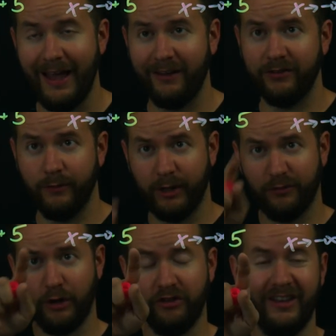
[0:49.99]
x from an
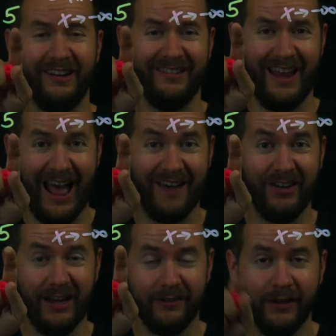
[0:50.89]
expression that doesn't have
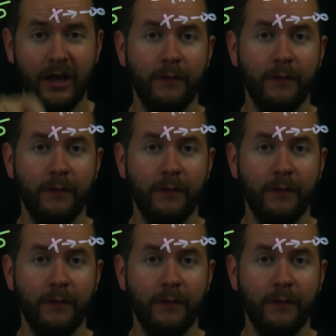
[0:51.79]
an x,